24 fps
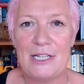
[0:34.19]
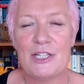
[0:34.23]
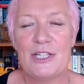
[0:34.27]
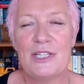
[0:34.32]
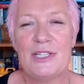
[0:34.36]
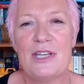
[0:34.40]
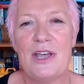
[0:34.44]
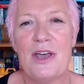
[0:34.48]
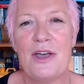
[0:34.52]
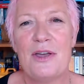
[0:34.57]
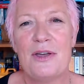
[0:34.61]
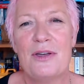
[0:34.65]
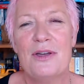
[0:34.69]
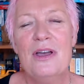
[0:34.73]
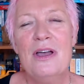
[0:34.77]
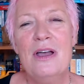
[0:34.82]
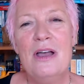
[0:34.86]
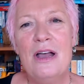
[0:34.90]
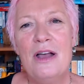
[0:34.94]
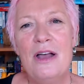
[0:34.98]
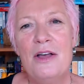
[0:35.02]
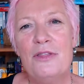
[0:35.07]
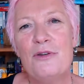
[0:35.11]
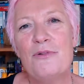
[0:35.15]
So
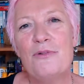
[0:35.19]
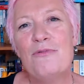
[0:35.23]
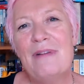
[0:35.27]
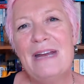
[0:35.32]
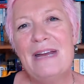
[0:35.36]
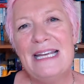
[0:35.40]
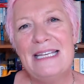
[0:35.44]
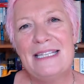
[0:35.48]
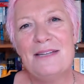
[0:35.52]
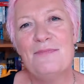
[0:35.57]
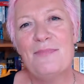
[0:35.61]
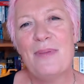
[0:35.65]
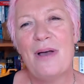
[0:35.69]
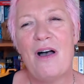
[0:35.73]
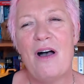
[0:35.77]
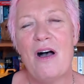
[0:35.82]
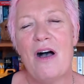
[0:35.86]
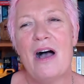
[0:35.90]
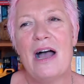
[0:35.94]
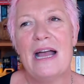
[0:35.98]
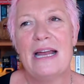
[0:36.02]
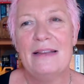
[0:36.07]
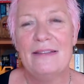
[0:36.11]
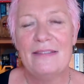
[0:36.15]
the reason
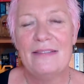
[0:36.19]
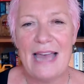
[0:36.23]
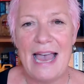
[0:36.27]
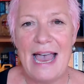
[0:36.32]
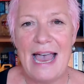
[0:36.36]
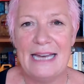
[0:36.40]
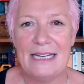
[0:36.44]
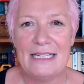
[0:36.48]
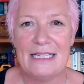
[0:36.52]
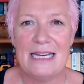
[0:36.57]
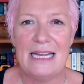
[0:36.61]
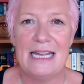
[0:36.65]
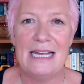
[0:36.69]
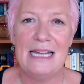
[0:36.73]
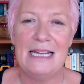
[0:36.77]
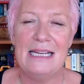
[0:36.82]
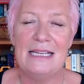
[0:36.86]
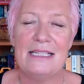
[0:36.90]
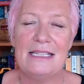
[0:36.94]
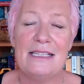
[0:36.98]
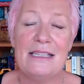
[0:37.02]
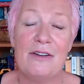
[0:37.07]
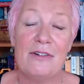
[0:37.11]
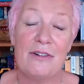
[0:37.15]
behind that
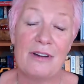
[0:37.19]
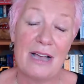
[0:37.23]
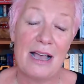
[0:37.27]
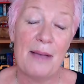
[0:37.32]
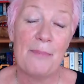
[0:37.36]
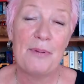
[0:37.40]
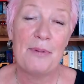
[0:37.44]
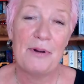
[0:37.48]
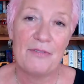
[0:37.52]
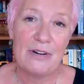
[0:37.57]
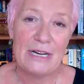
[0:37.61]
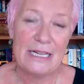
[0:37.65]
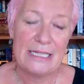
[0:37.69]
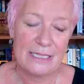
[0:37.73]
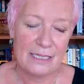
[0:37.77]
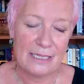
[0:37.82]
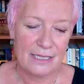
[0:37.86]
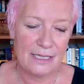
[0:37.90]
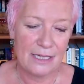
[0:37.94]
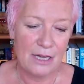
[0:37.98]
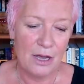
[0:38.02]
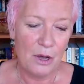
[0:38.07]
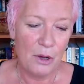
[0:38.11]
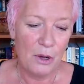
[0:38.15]
is there are a couple of
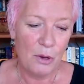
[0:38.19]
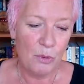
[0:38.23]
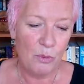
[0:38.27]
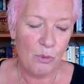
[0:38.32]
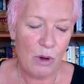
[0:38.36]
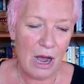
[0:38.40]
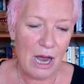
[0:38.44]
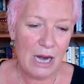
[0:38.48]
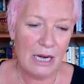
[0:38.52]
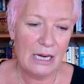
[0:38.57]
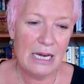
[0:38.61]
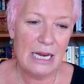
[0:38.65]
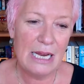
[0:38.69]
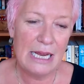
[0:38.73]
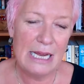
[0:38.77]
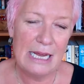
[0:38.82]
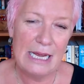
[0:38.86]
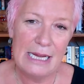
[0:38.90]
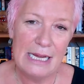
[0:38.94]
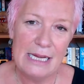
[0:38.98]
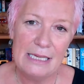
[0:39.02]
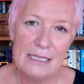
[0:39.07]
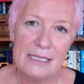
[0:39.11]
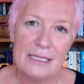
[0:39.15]
reasons. One
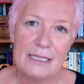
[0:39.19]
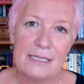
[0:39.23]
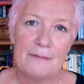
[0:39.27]
is